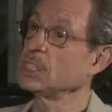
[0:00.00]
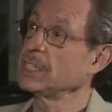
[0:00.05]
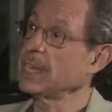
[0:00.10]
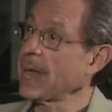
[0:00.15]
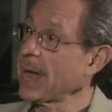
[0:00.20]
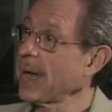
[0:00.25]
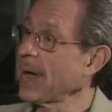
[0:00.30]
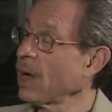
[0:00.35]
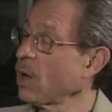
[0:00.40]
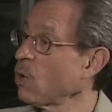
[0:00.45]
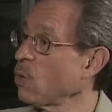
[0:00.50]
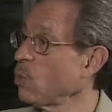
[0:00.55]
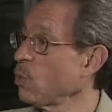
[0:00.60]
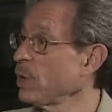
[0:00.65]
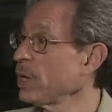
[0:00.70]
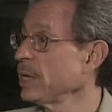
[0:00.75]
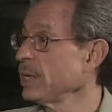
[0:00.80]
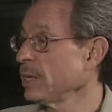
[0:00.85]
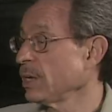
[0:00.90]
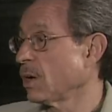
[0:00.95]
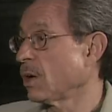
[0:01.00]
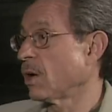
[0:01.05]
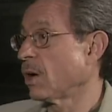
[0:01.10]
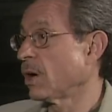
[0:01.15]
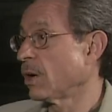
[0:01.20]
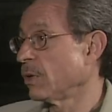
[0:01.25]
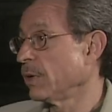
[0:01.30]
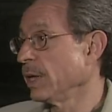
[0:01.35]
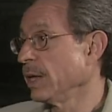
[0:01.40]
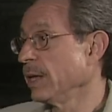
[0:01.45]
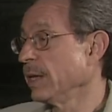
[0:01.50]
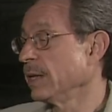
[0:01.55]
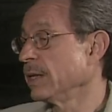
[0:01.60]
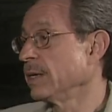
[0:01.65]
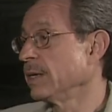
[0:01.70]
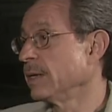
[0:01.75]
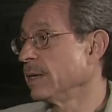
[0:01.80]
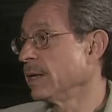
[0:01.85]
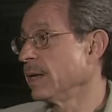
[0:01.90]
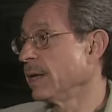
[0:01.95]
now we are
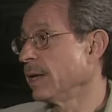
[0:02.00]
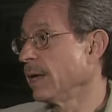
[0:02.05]
in